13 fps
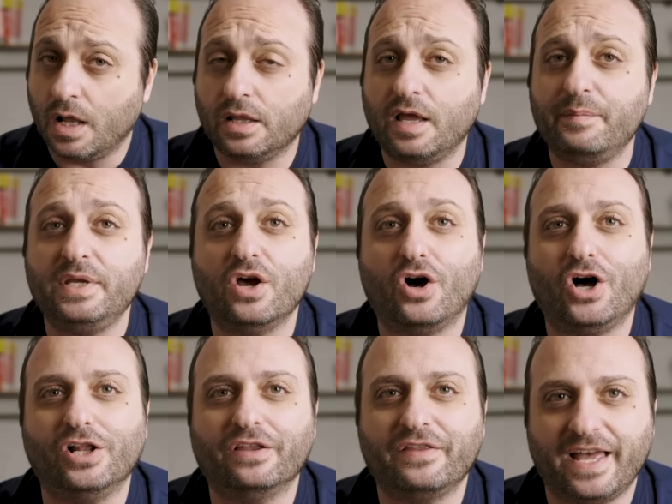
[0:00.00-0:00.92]
Let me know
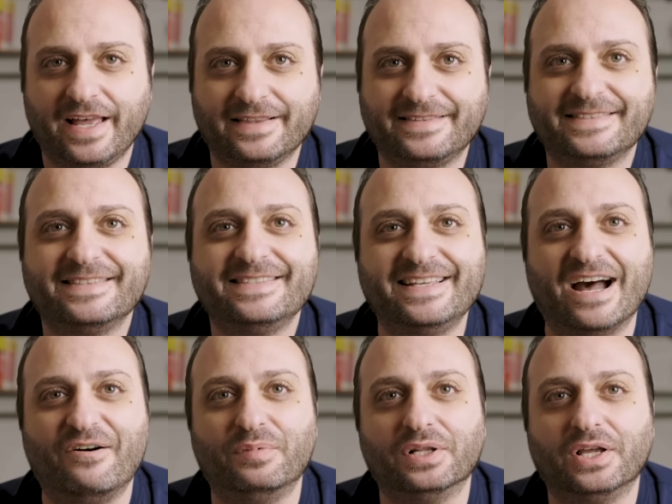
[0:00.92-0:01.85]
all of that
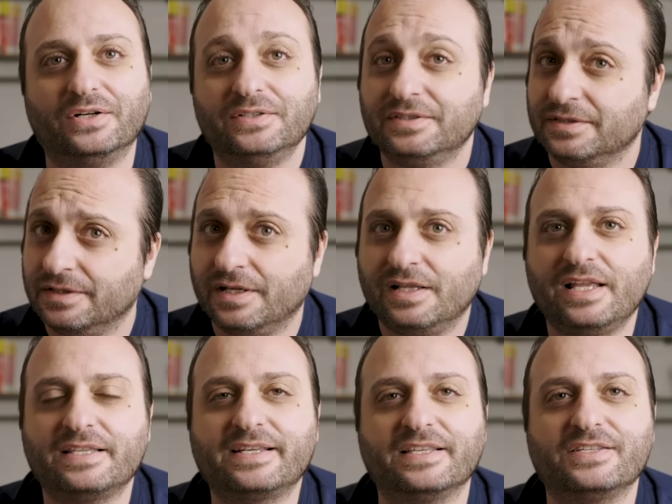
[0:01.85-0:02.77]
down below.
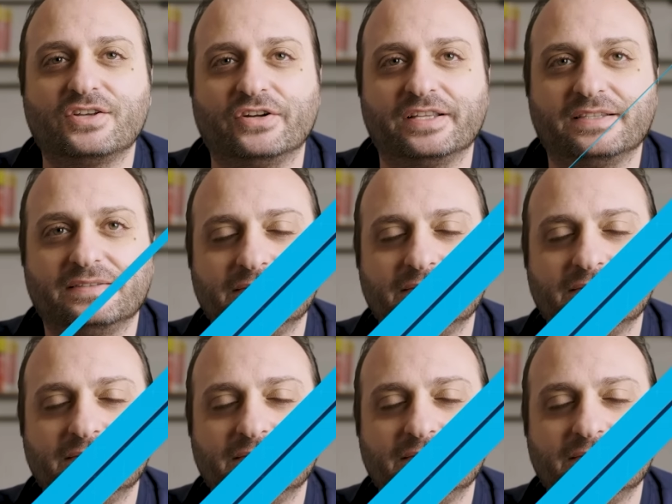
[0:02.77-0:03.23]
Let's get started.